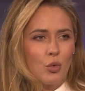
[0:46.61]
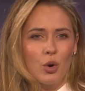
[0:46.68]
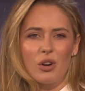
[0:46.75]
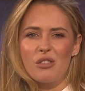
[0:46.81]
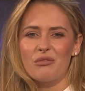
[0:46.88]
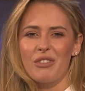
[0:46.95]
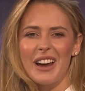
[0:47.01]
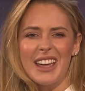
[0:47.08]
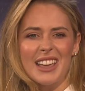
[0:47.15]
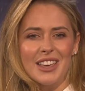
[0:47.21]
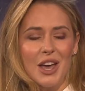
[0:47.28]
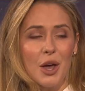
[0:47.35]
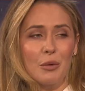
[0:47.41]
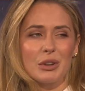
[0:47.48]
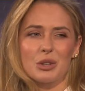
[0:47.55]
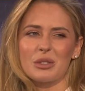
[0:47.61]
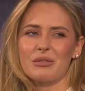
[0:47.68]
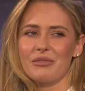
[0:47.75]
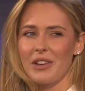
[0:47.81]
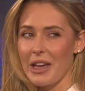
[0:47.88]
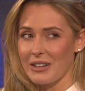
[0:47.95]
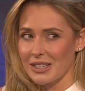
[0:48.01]
Wore a raincoat, which
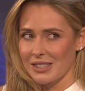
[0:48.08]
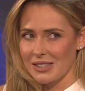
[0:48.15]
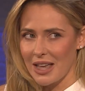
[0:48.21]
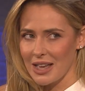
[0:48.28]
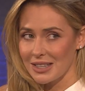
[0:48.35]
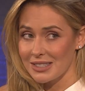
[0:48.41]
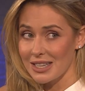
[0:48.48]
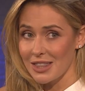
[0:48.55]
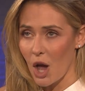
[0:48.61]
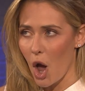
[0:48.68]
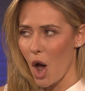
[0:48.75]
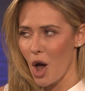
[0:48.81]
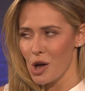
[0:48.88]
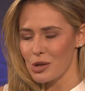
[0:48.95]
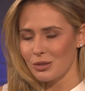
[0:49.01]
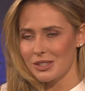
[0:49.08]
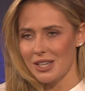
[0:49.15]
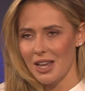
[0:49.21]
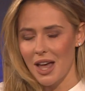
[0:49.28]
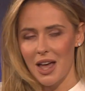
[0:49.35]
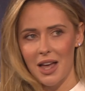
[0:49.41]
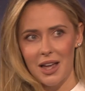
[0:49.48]
was very sexy the whole
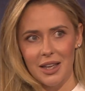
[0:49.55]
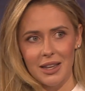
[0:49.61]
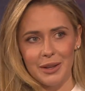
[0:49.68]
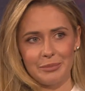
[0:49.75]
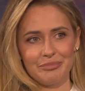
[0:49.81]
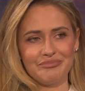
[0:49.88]
time.